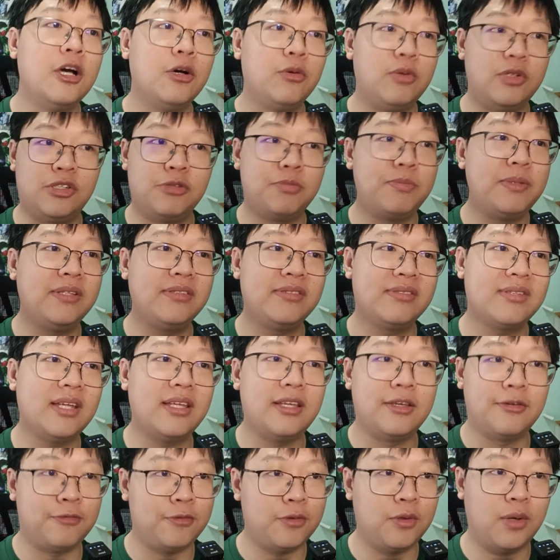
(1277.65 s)
which means
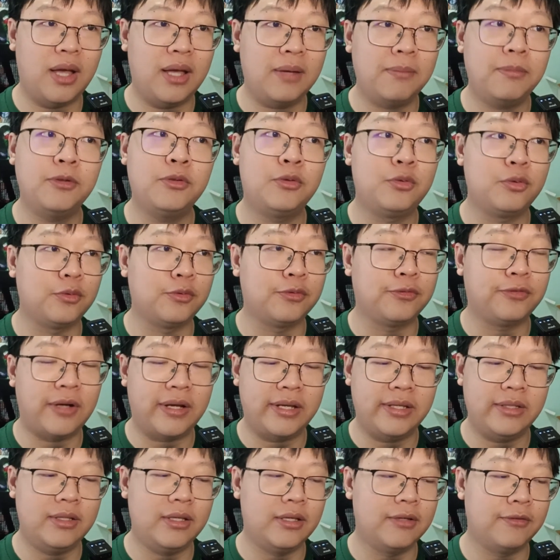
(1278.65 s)
that if you're able to
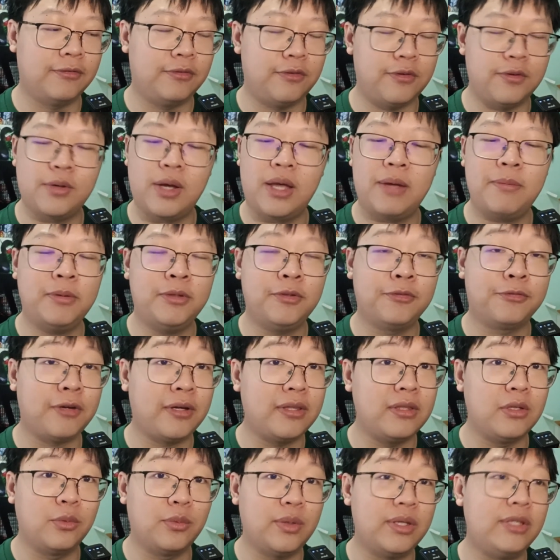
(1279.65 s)
find
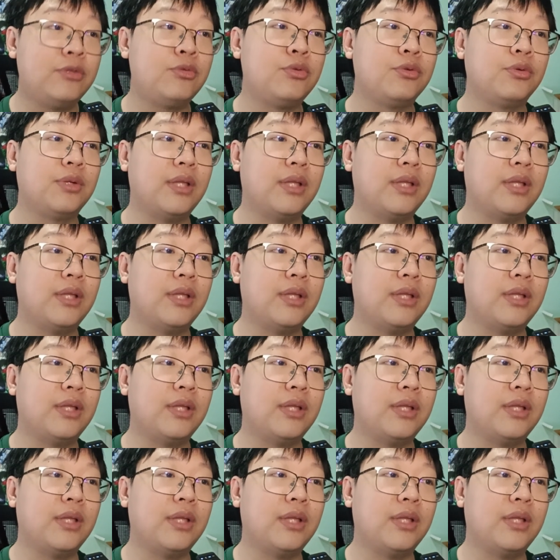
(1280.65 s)
a way to